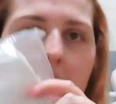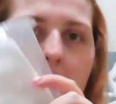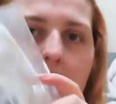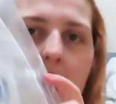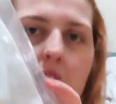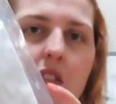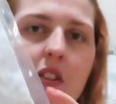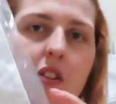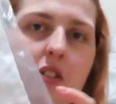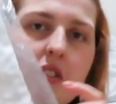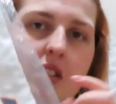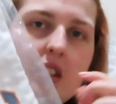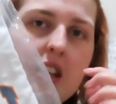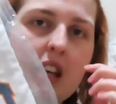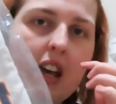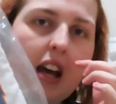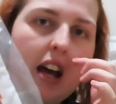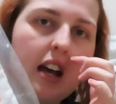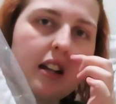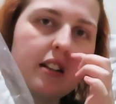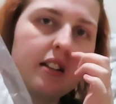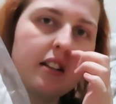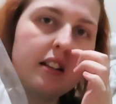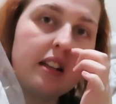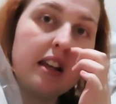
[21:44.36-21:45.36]
area as they
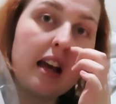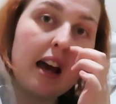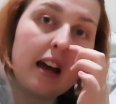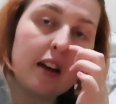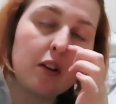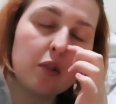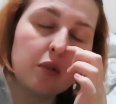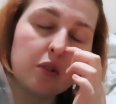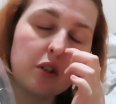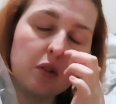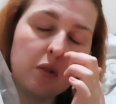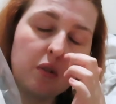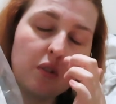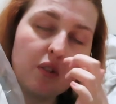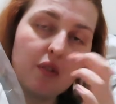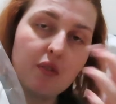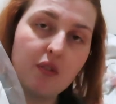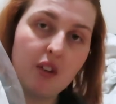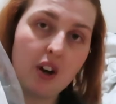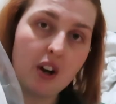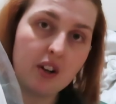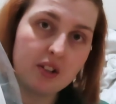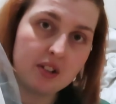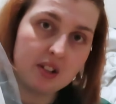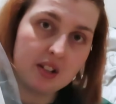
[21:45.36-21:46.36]
had Yale
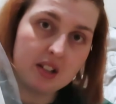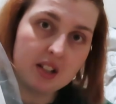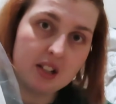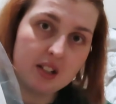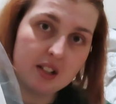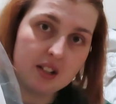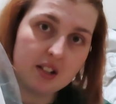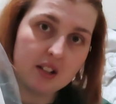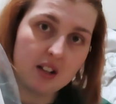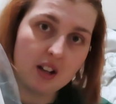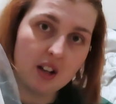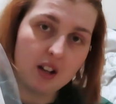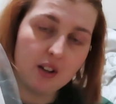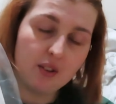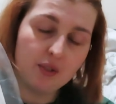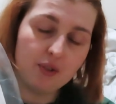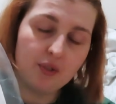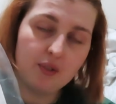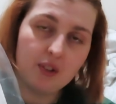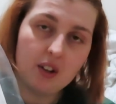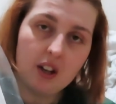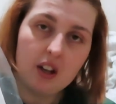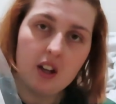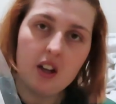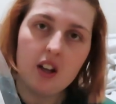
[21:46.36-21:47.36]
University
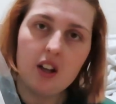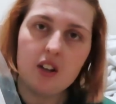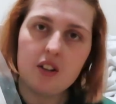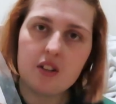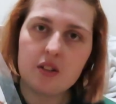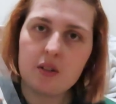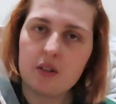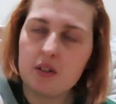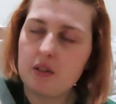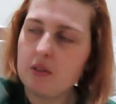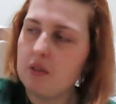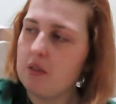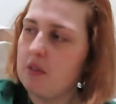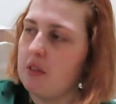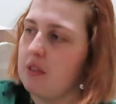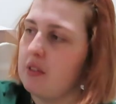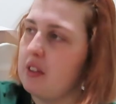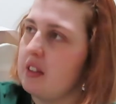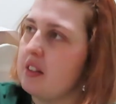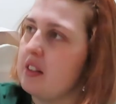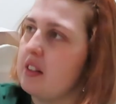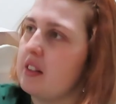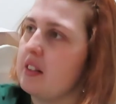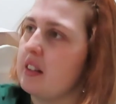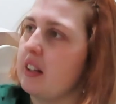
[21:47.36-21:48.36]
stuff. So I don't know if
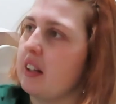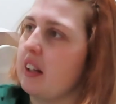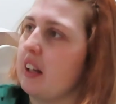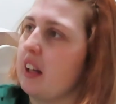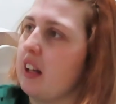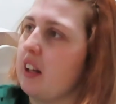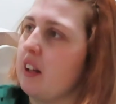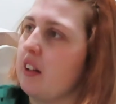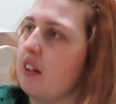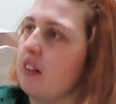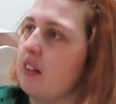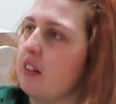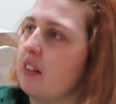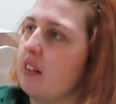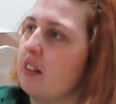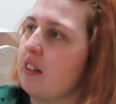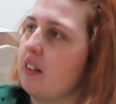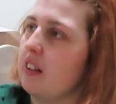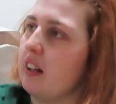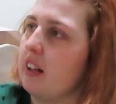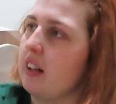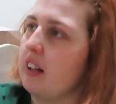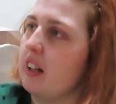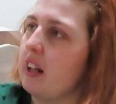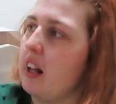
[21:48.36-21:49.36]
this is like in
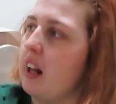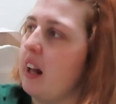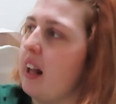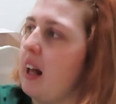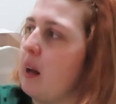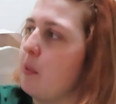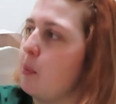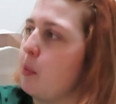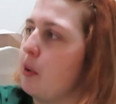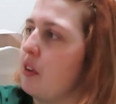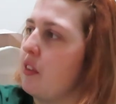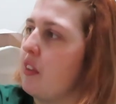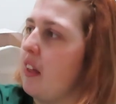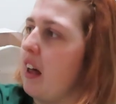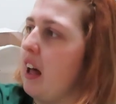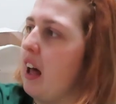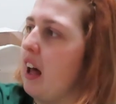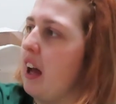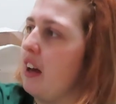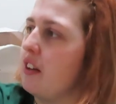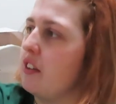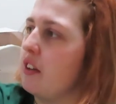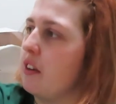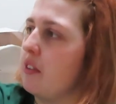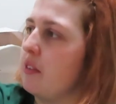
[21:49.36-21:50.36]
like collab with that.
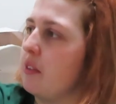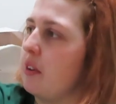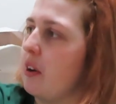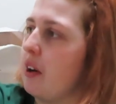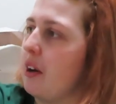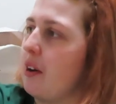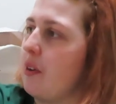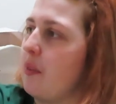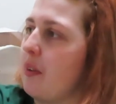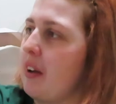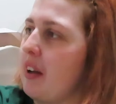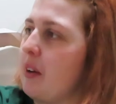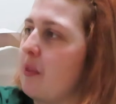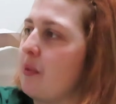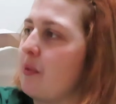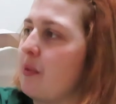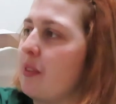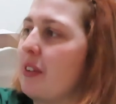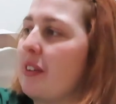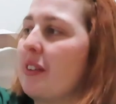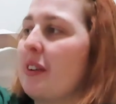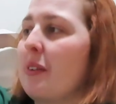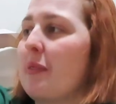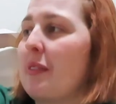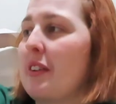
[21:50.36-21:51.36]
I don't know.
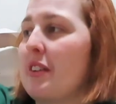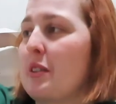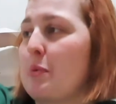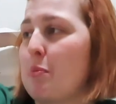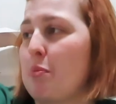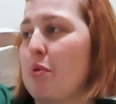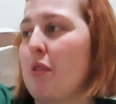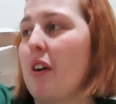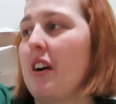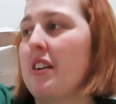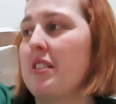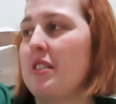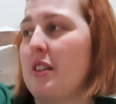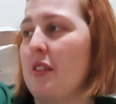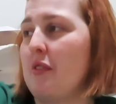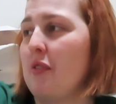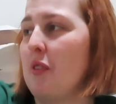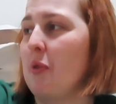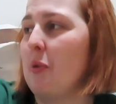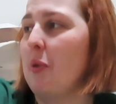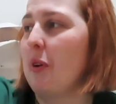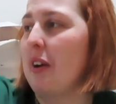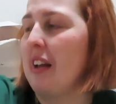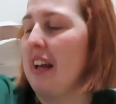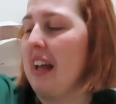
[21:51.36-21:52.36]
I mean, it's pricey for
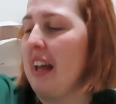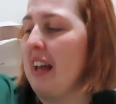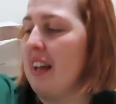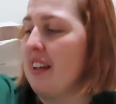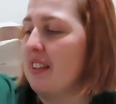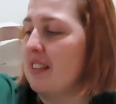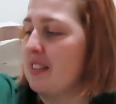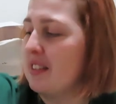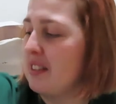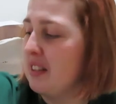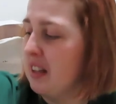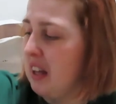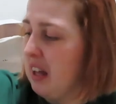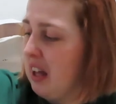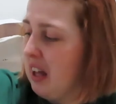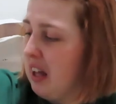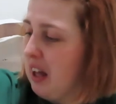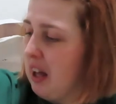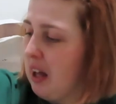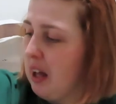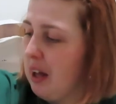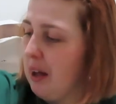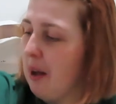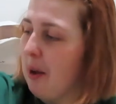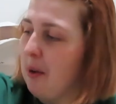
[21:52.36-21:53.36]
what it is,
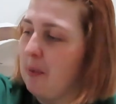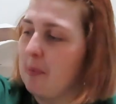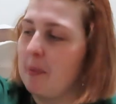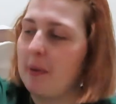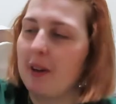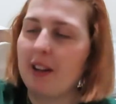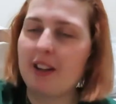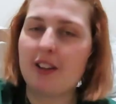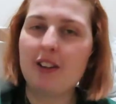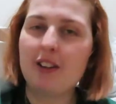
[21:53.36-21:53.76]
but I